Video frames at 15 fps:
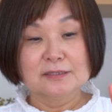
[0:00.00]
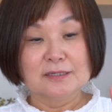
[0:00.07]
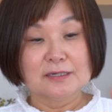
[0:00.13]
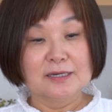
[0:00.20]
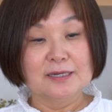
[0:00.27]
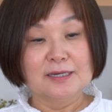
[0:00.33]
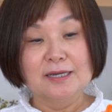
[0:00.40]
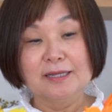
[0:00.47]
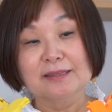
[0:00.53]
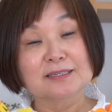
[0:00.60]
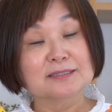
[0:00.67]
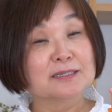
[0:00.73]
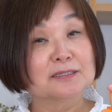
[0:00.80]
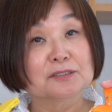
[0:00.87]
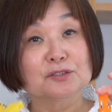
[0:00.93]
I
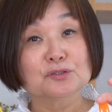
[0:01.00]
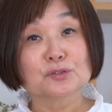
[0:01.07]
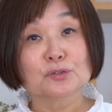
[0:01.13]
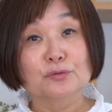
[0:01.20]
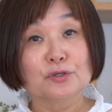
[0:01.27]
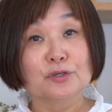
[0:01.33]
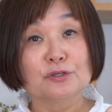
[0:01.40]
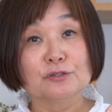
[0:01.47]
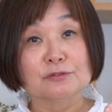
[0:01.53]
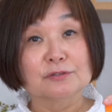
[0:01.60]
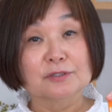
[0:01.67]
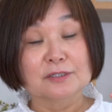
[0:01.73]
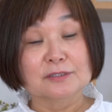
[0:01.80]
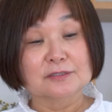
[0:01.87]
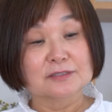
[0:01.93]
think they're just so
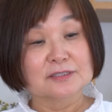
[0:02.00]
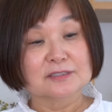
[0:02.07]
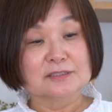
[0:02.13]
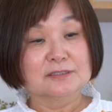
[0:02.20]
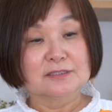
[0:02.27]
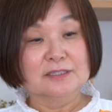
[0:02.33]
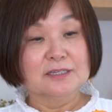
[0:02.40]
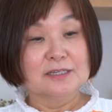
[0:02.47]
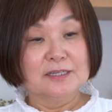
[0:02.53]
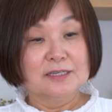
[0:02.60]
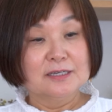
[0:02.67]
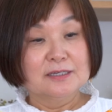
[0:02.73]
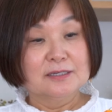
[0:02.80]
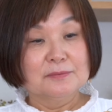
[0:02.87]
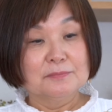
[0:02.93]
cute. They're just
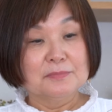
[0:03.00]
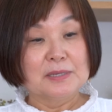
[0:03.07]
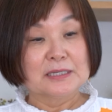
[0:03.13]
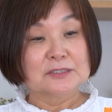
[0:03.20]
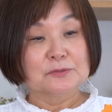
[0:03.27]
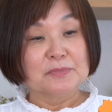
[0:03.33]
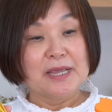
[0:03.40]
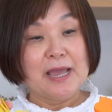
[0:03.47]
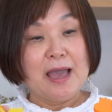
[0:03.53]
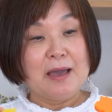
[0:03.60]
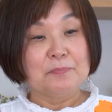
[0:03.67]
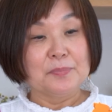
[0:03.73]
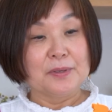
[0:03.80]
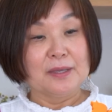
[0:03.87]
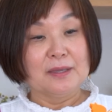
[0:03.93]
makes me
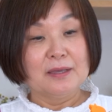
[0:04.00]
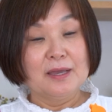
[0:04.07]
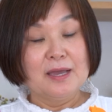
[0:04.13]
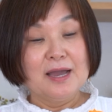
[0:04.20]
happy.